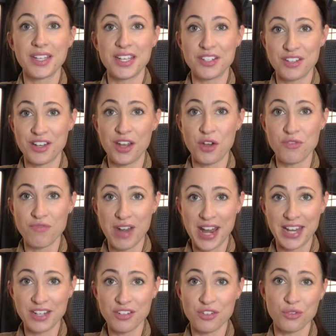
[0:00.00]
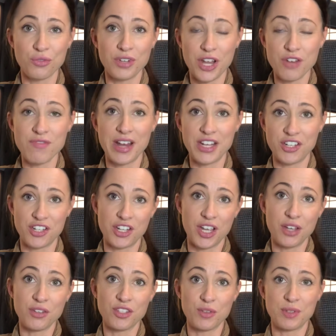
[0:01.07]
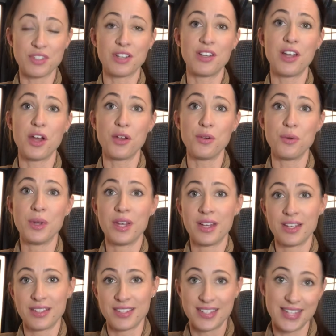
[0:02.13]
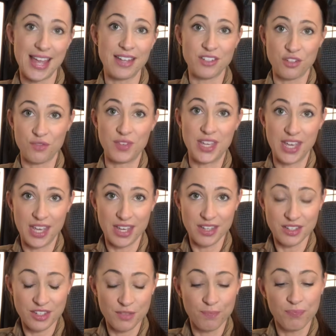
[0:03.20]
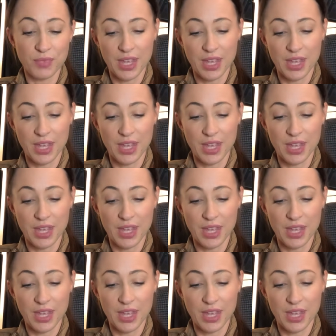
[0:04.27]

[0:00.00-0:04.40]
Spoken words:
is low range or low ratio, so it's a low set of gears.